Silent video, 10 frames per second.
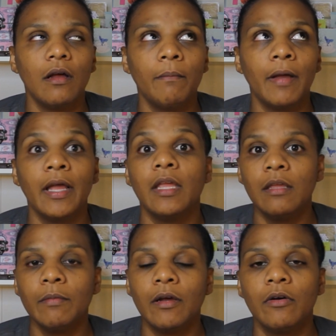my
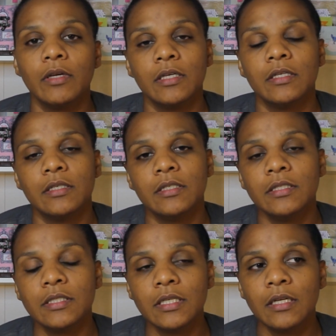email
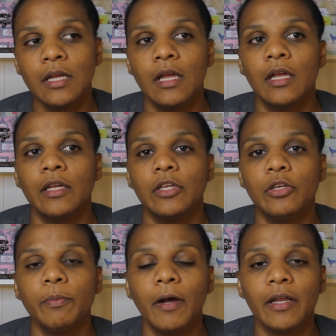is
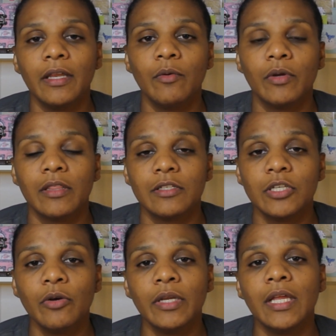
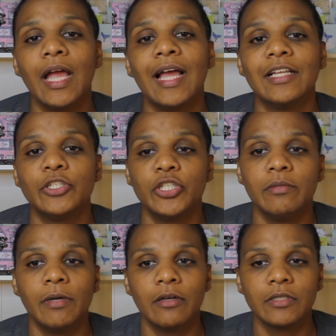couponingwithtoni at
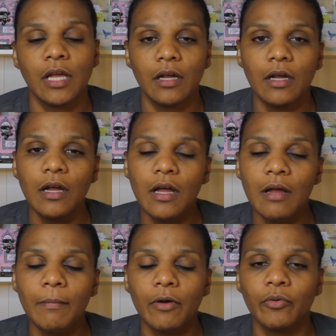
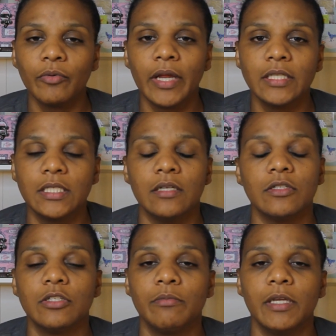gmail.com right here.
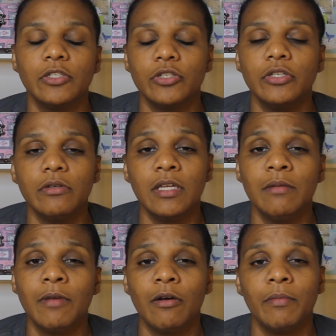So make sure you
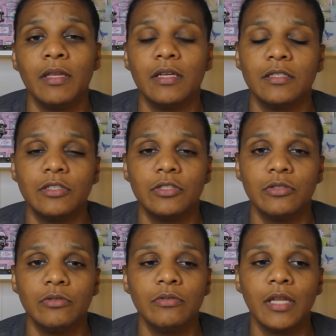email me as
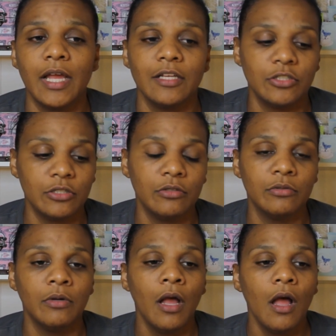soon as
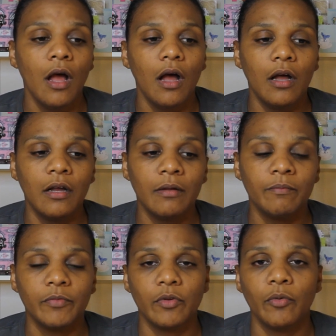you
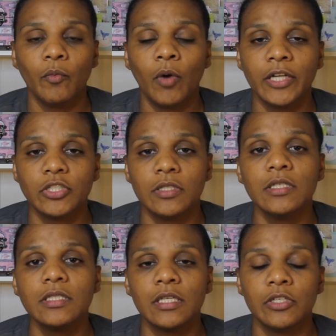um, watch
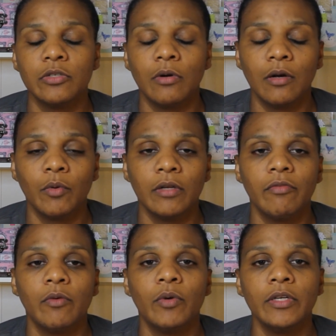this and you are one
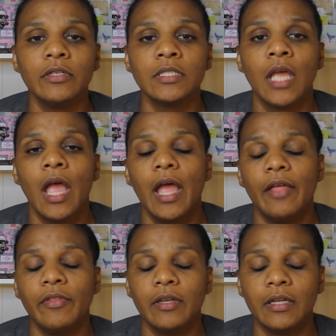of the winners.
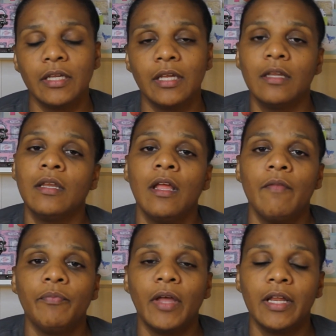And then again,
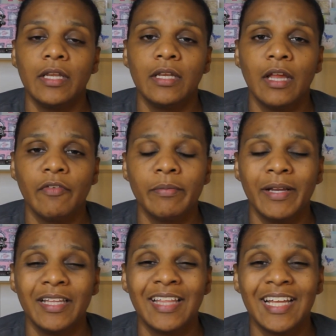I need everybody